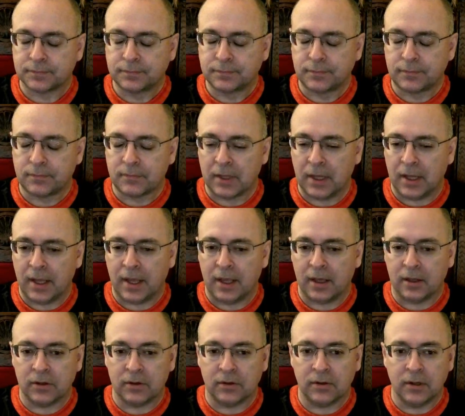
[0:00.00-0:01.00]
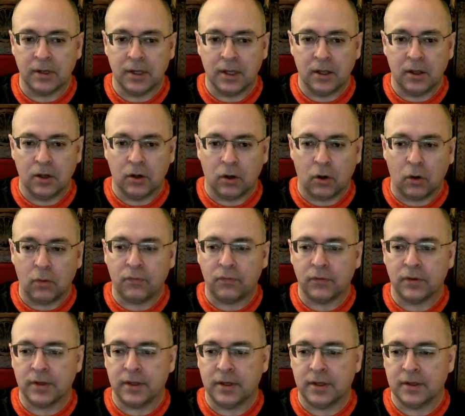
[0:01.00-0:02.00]
And hopefully
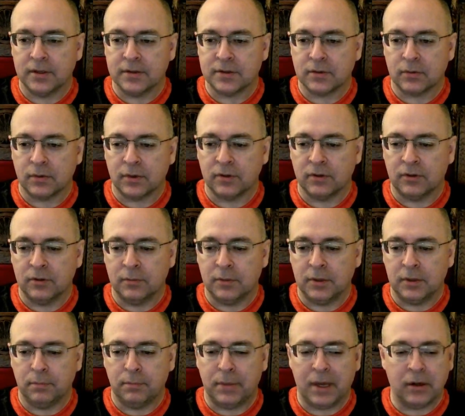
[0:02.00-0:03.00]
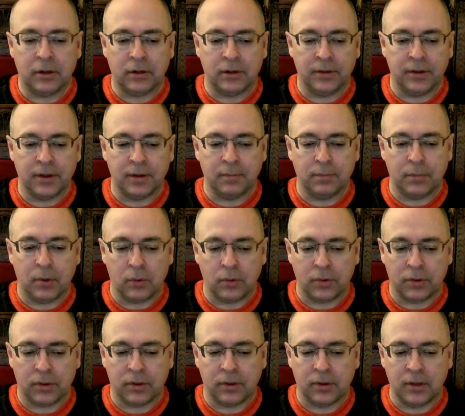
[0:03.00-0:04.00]
it's going to be better than both
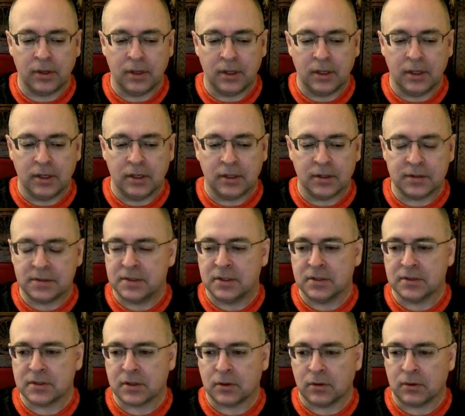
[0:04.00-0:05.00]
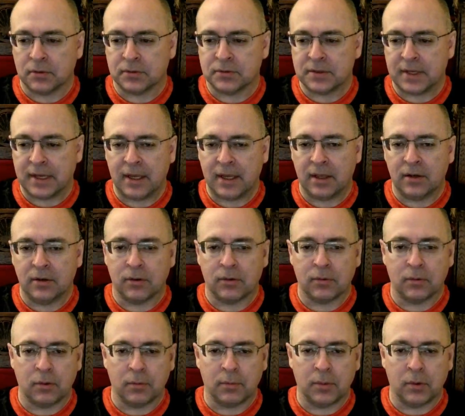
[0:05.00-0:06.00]
A Sea of Skulls and A of
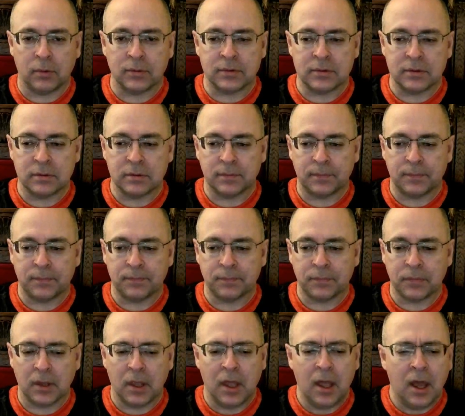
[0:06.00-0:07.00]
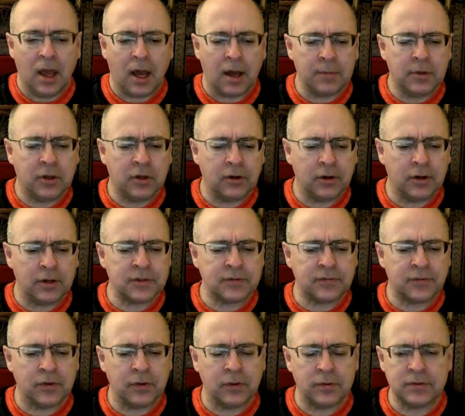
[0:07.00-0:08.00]
Bones. I'm curious, for those
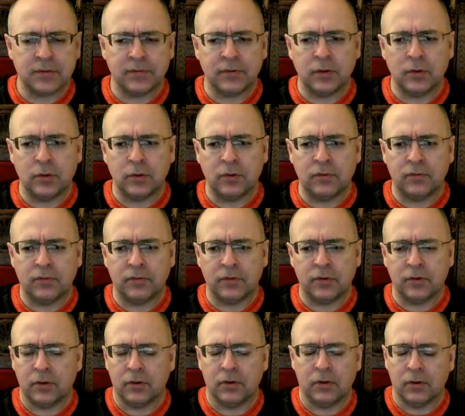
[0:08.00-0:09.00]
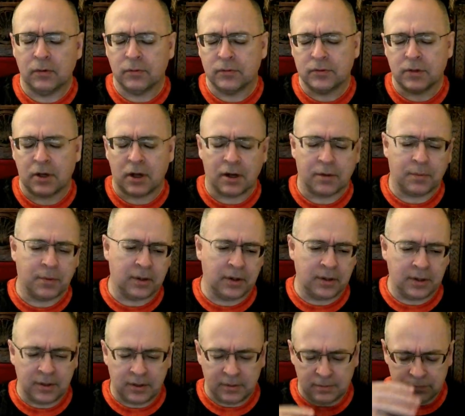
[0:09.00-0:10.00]
of you who don't talk about
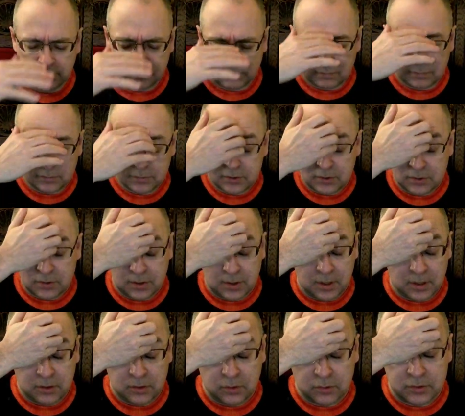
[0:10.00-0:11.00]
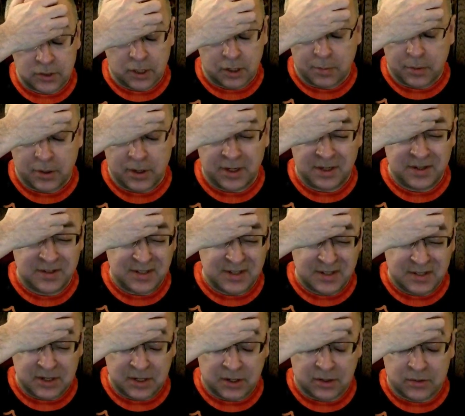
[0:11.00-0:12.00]
any
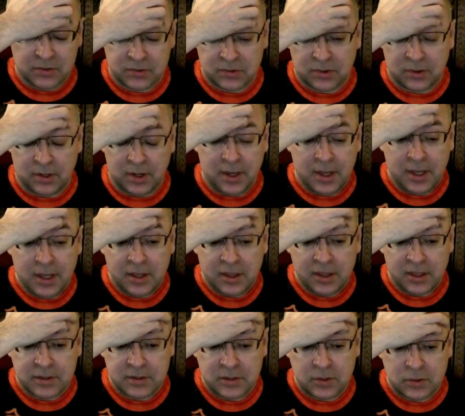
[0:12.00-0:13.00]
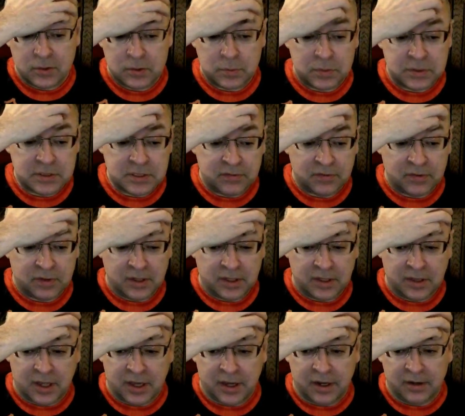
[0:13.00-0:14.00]
details or things that you specifically liked.